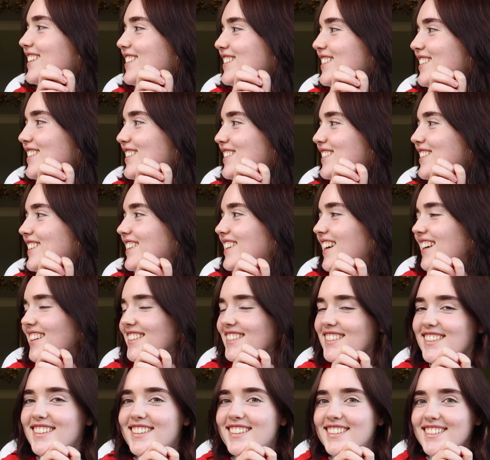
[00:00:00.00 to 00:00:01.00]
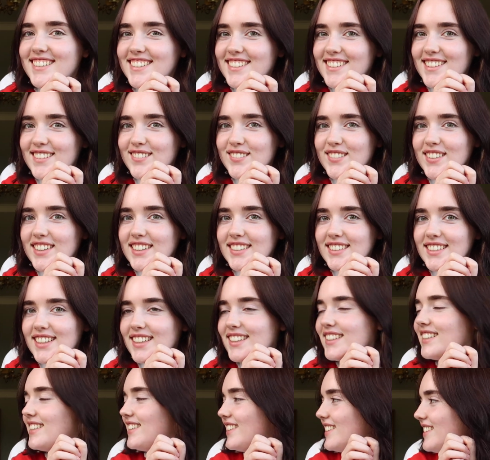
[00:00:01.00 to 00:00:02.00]
So I'll show you that too, because I'm really
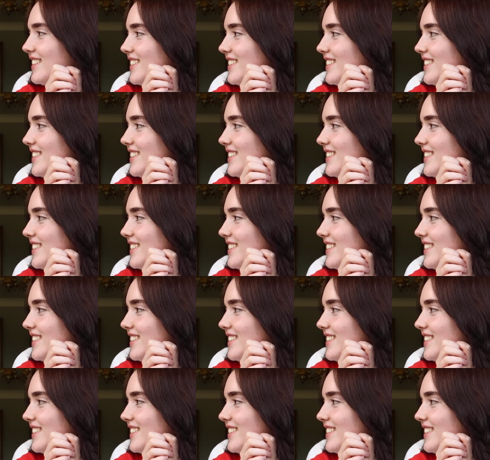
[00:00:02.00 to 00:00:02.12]
excited.